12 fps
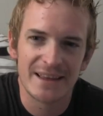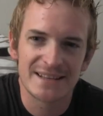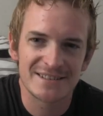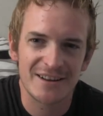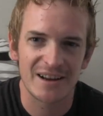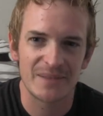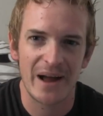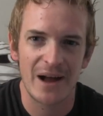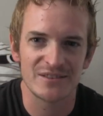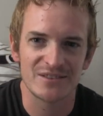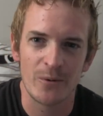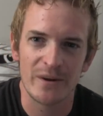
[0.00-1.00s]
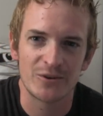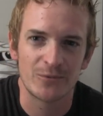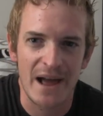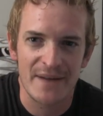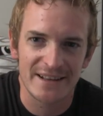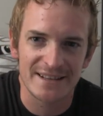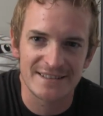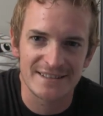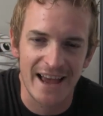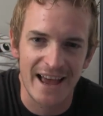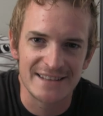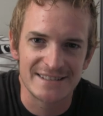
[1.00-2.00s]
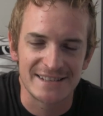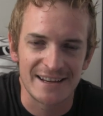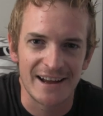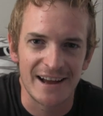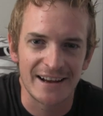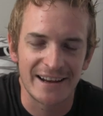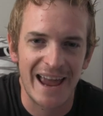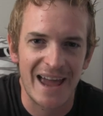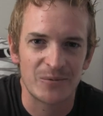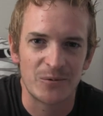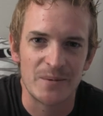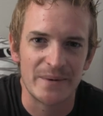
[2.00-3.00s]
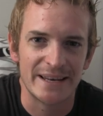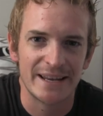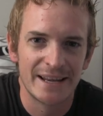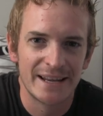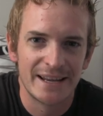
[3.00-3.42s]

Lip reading: let's talk about Zoe Kravitz as Catwoman.